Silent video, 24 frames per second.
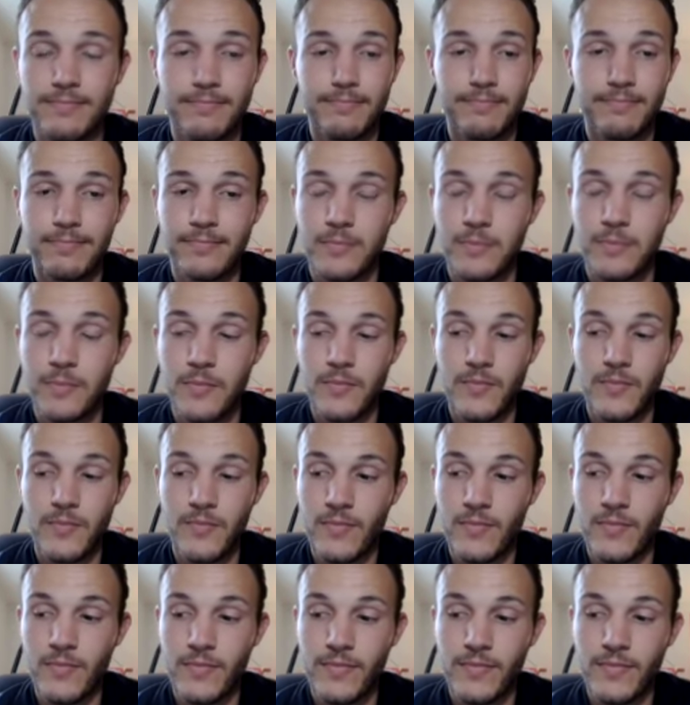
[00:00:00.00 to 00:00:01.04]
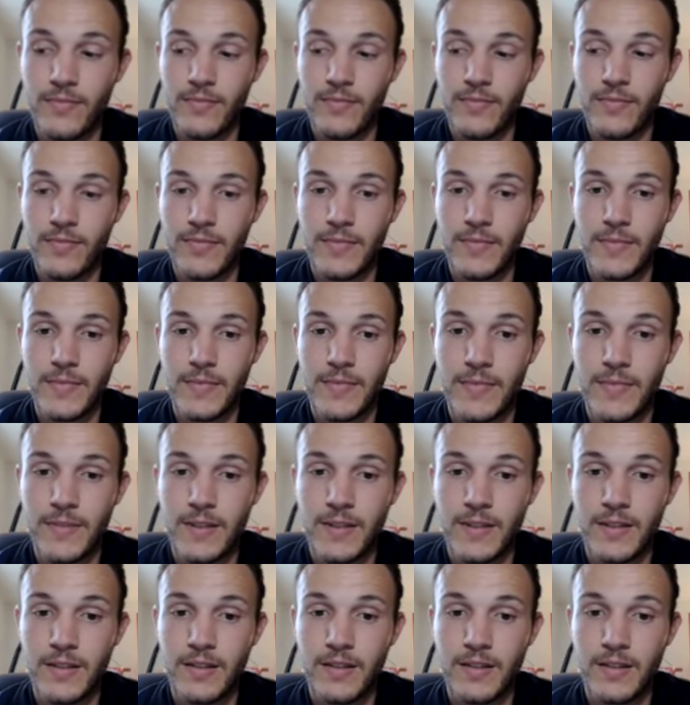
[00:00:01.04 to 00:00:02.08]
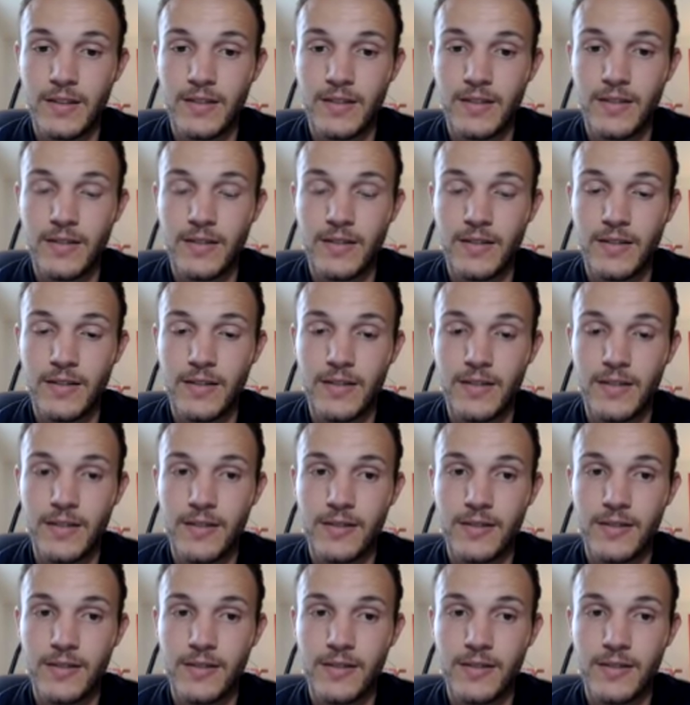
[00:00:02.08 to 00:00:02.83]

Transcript: [no speech]